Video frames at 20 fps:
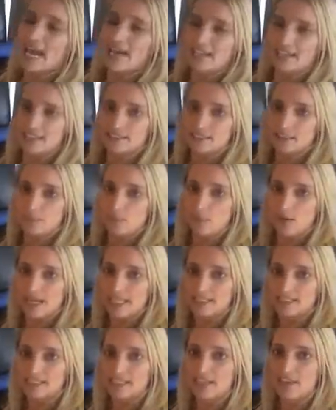adding some
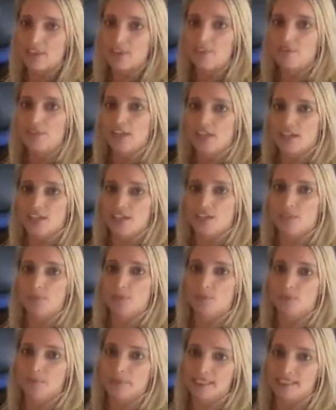weights and other functional
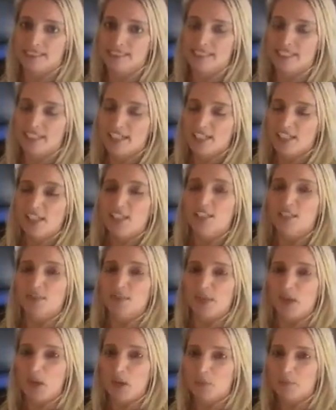movements. So
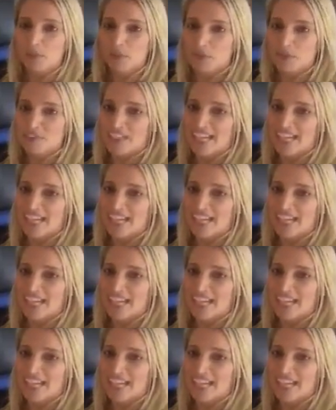we hope you